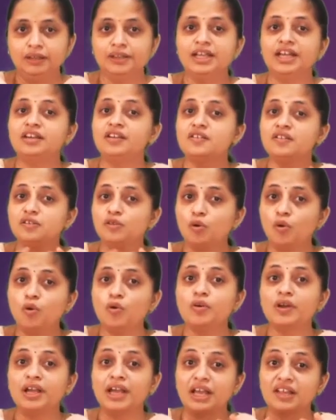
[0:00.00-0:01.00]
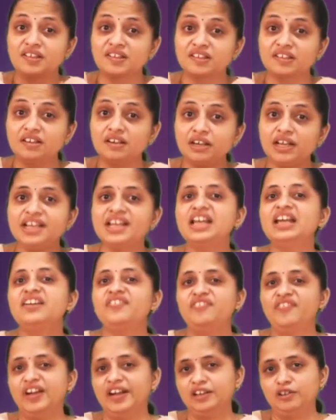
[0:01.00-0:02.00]
There is no cascading
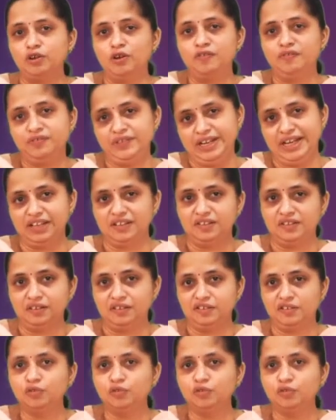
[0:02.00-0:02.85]
effect of taxes.